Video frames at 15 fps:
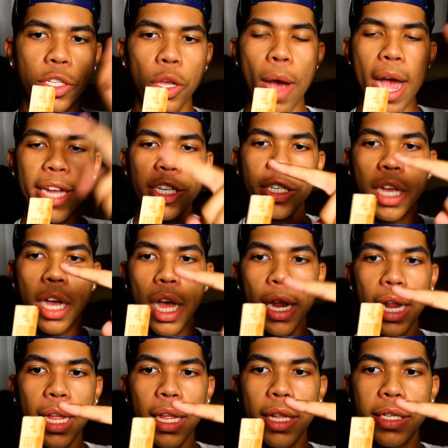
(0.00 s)
so I just
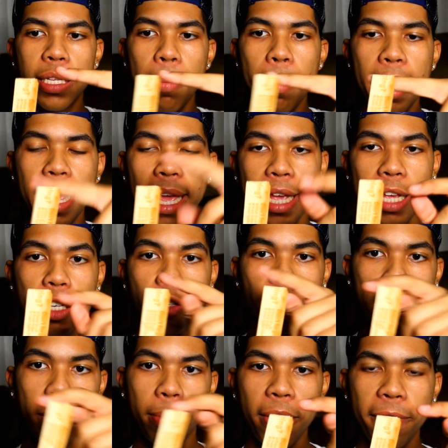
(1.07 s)
cut it to make it
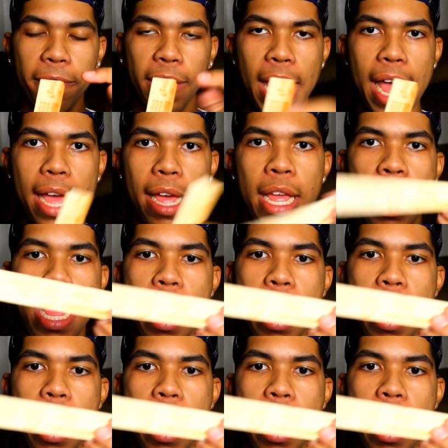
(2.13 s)
extremely flat,